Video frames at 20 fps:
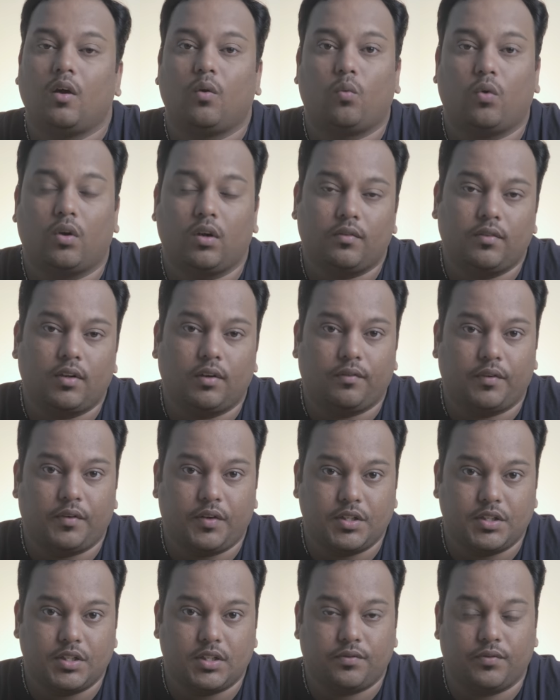One of the
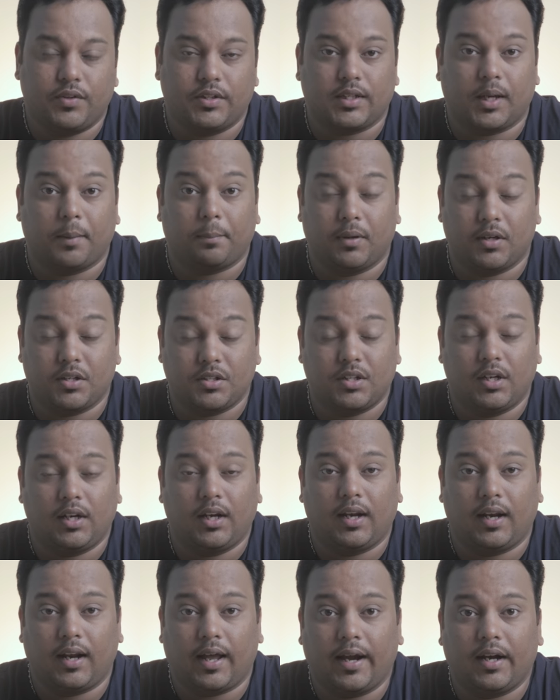features which I
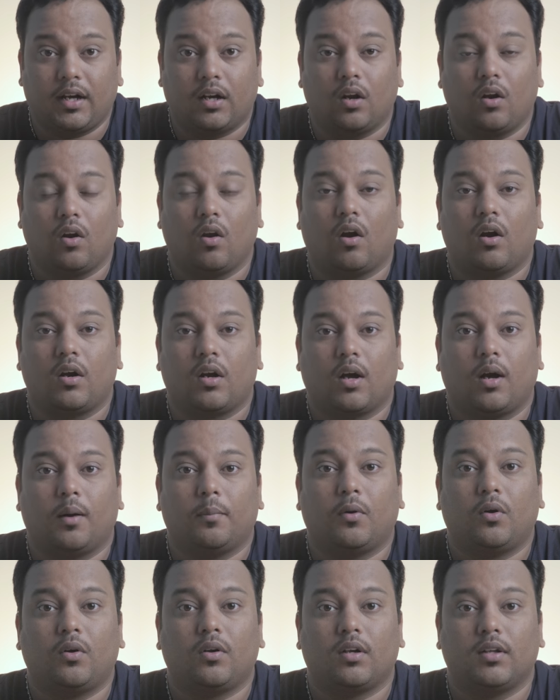personally liked a lot
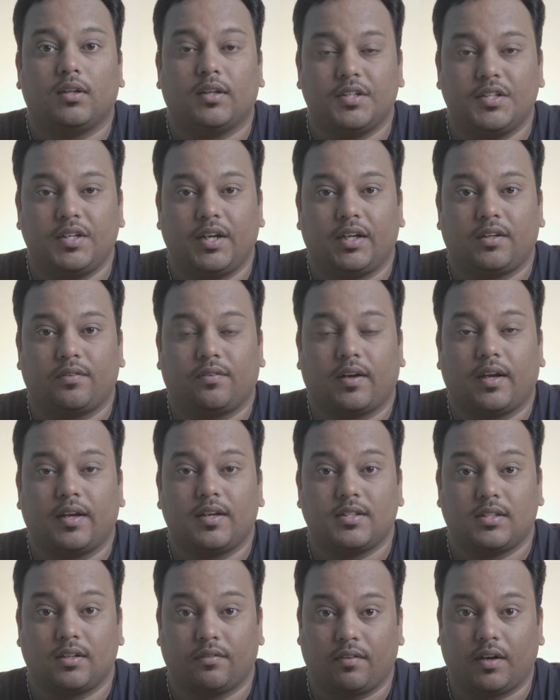about the G H
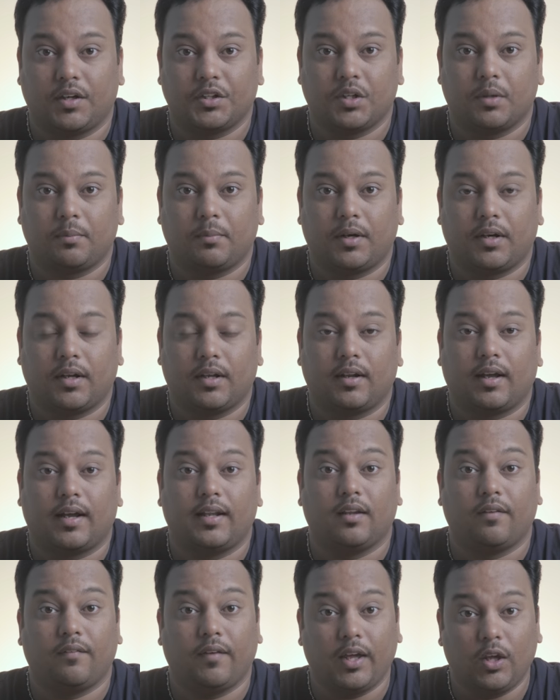five is the function button
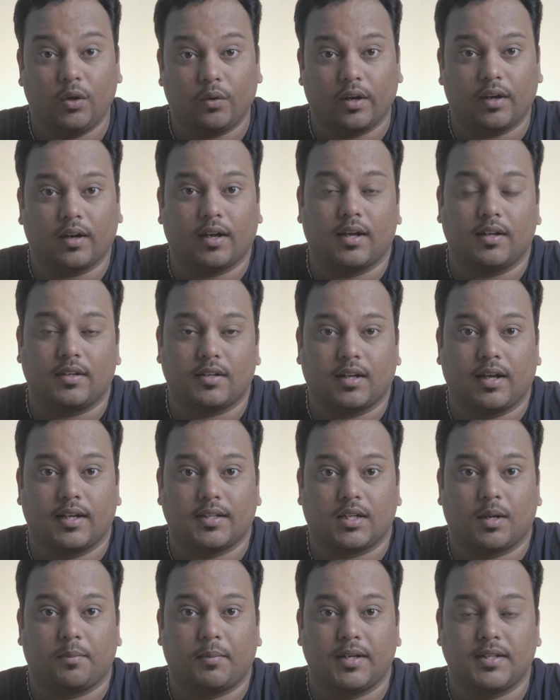and the way you can
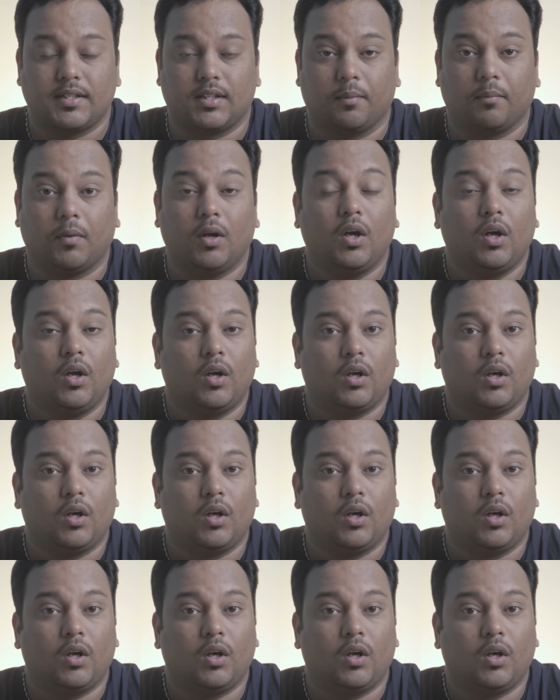customize them.